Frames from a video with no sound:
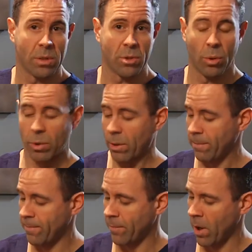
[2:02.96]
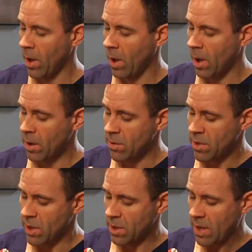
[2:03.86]
the shoulder. We
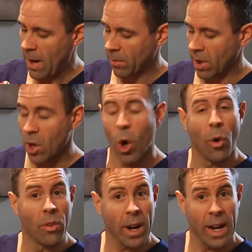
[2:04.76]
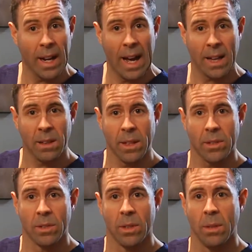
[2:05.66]
see this commonly in overhand
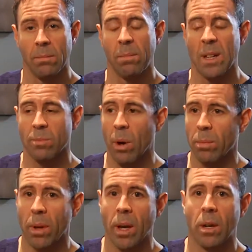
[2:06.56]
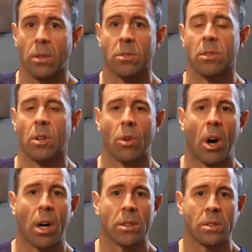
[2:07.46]
athletes, baseball players,
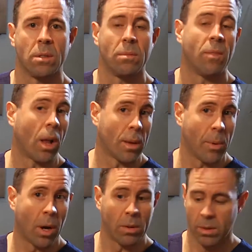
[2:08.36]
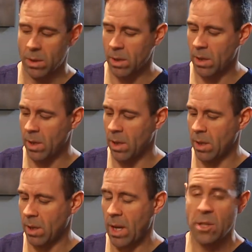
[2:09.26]
lacrosse, volleyball,
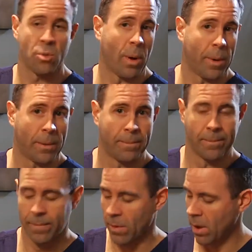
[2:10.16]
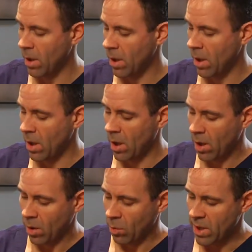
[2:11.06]
and swimming.
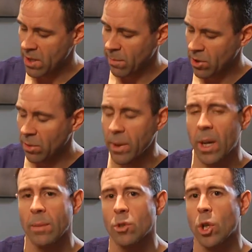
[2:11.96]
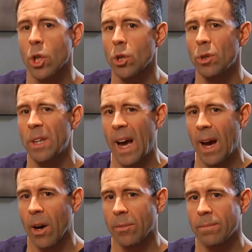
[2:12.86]
When this muscle becomes glued
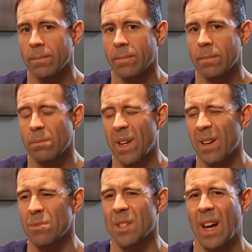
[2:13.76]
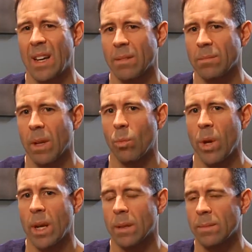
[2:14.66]
down, it becomes tight and
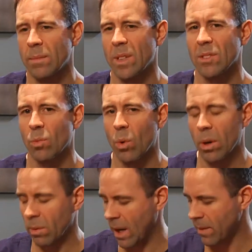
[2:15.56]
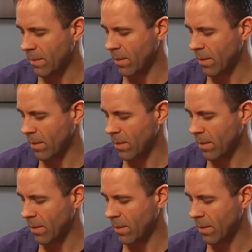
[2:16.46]
weak, doesn't work right.